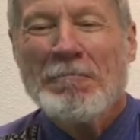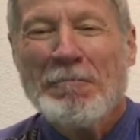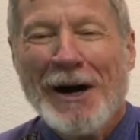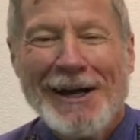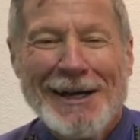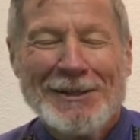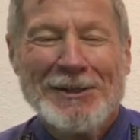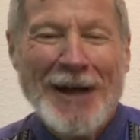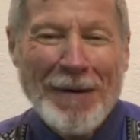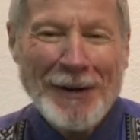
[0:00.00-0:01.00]
But it's
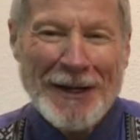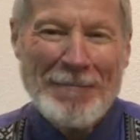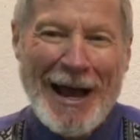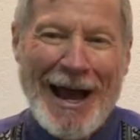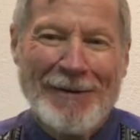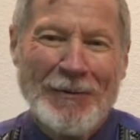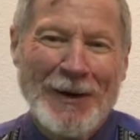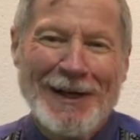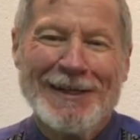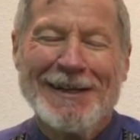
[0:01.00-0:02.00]
doubly bad
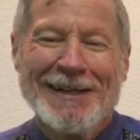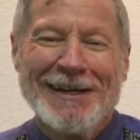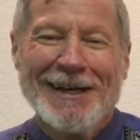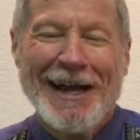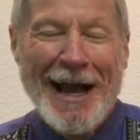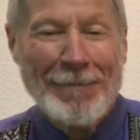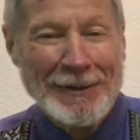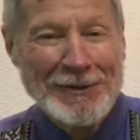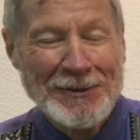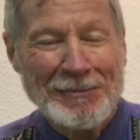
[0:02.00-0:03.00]
when it
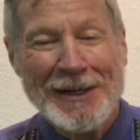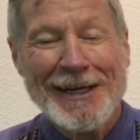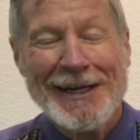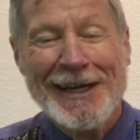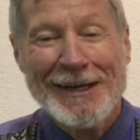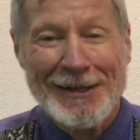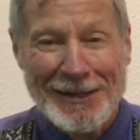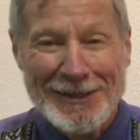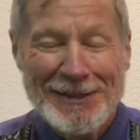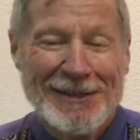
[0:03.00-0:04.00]
happens to me in
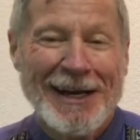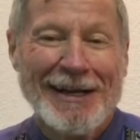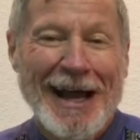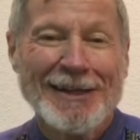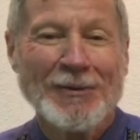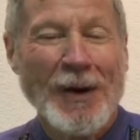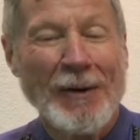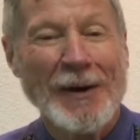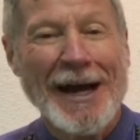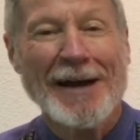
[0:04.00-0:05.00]
English, and that's why
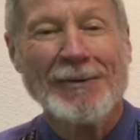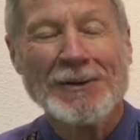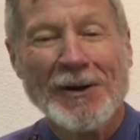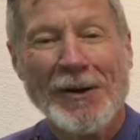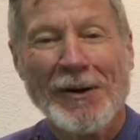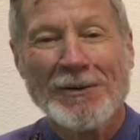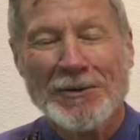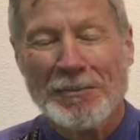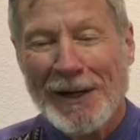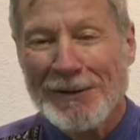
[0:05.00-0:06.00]
we have what's called
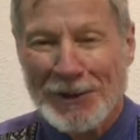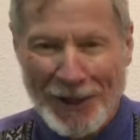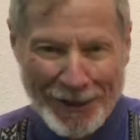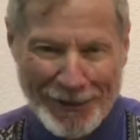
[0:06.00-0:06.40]
spell checker.